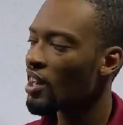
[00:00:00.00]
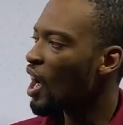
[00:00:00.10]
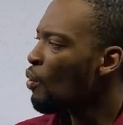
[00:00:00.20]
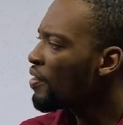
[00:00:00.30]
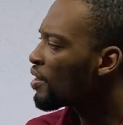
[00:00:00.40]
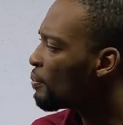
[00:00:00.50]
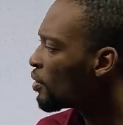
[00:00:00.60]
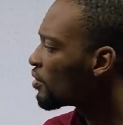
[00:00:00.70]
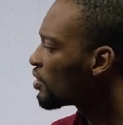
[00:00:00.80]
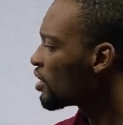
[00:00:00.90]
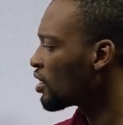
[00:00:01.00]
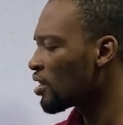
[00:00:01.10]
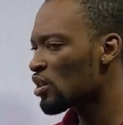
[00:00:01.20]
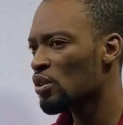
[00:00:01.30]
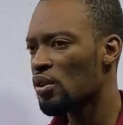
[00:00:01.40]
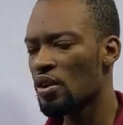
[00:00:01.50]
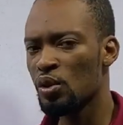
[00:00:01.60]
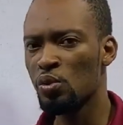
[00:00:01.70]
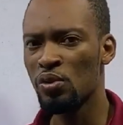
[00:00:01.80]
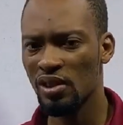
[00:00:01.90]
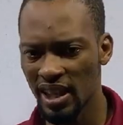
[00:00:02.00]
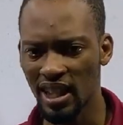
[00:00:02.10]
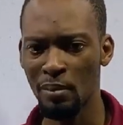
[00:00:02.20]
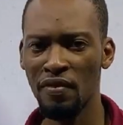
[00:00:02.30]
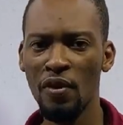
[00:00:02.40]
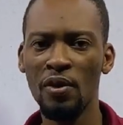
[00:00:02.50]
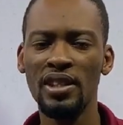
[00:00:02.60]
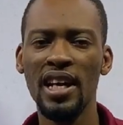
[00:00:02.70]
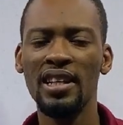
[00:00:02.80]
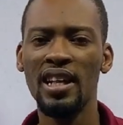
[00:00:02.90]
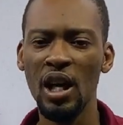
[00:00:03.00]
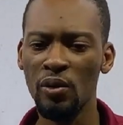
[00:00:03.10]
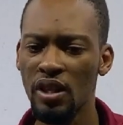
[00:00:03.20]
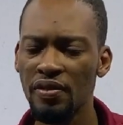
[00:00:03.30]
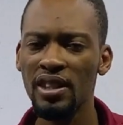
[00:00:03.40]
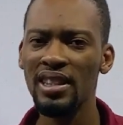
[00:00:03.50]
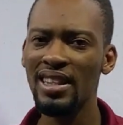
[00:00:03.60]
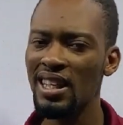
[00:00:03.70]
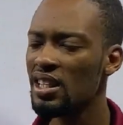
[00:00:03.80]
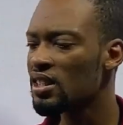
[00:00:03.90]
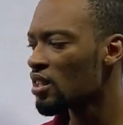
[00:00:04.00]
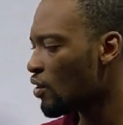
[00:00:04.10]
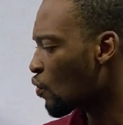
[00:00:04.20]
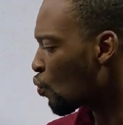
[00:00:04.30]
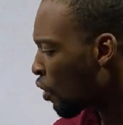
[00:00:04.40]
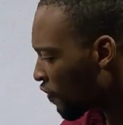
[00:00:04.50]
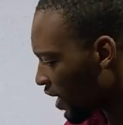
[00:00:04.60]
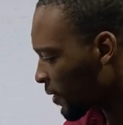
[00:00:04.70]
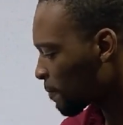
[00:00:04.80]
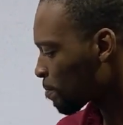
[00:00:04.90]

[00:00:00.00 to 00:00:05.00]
And when they burn, you get carbon dioxide and you definitely get water.